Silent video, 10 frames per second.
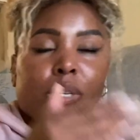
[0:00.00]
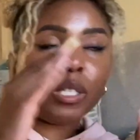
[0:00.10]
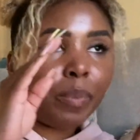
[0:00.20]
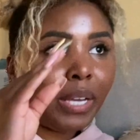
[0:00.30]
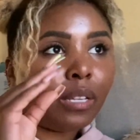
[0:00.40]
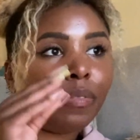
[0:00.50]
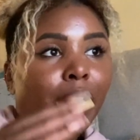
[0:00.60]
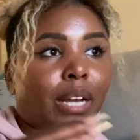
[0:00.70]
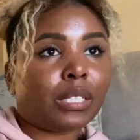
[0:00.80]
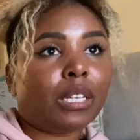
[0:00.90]
perspective
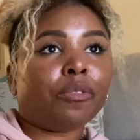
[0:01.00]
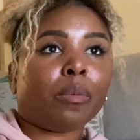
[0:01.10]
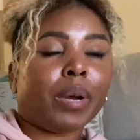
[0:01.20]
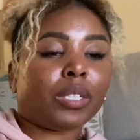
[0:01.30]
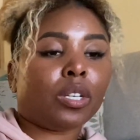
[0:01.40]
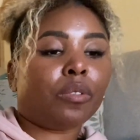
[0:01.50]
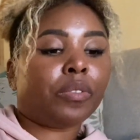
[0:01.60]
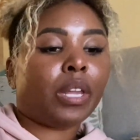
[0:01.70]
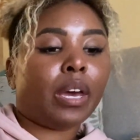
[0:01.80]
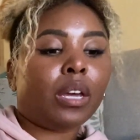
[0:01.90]
that I see for myself
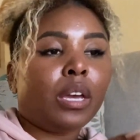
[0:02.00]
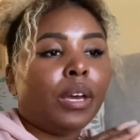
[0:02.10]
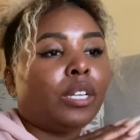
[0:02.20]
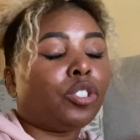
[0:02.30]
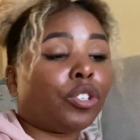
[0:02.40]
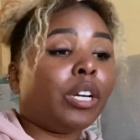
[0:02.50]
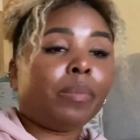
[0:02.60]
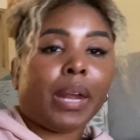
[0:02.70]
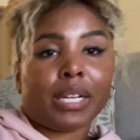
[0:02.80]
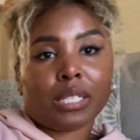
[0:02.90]
and that dream
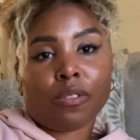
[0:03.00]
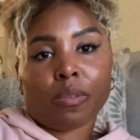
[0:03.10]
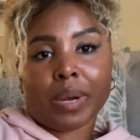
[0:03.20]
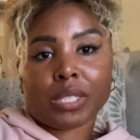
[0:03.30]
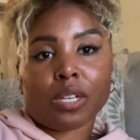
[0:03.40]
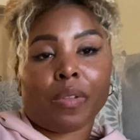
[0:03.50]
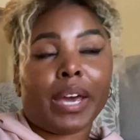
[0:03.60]
that I see for myself.